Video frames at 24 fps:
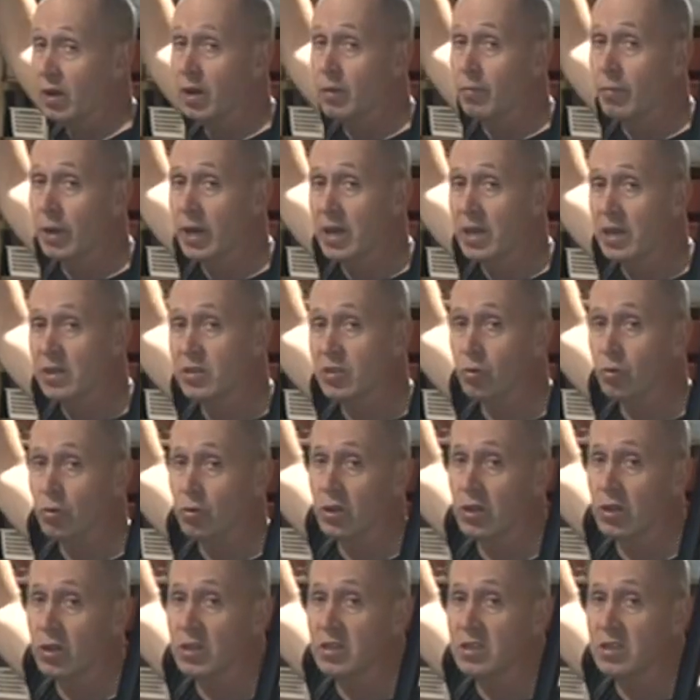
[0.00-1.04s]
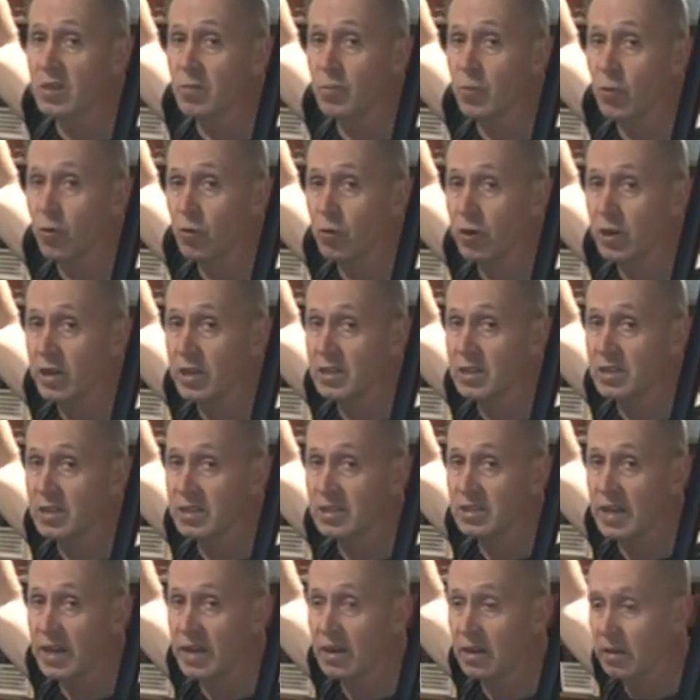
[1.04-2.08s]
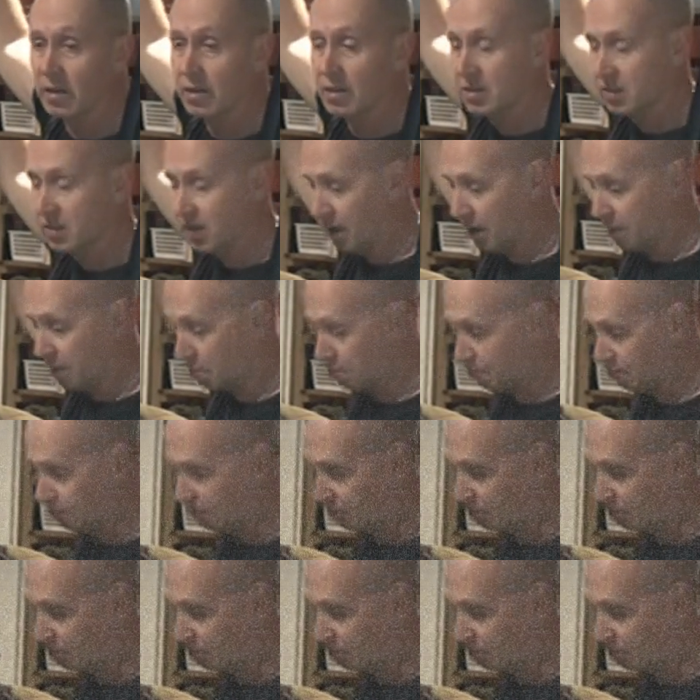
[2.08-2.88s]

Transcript: and making sure that this support is exactly the same. So I've